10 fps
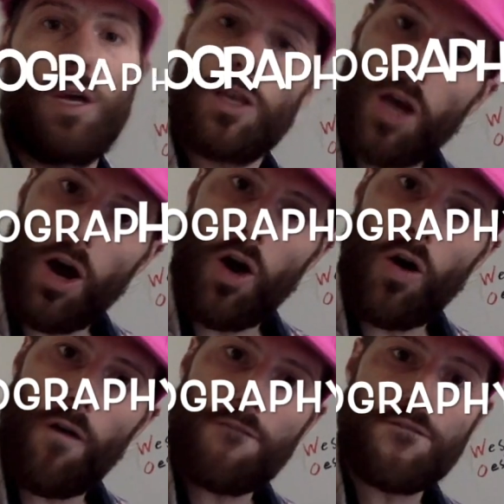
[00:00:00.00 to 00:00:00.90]

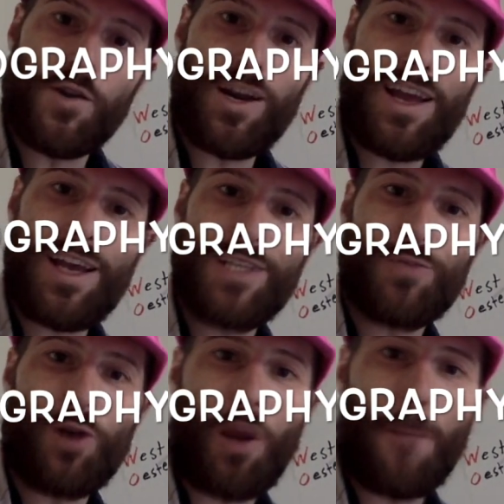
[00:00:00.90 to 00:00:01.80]
Yo, friends,
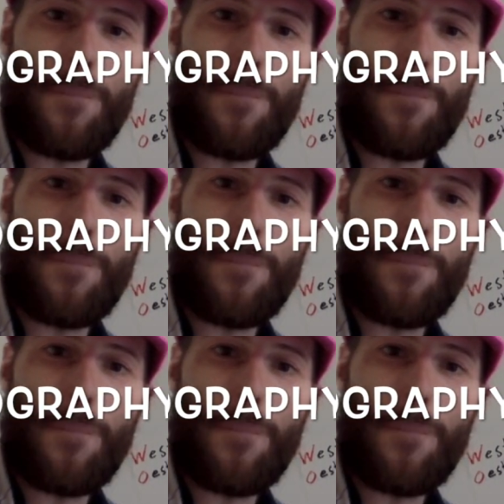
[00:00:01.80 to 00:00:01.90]
welcome